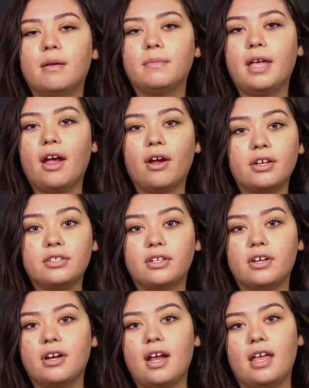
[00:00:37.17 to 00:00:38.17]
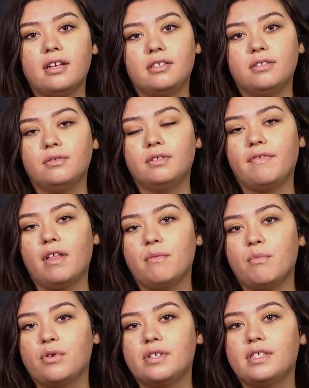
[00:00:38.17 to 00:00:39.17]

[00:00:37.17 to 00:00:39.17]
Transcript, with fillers: character and to develop more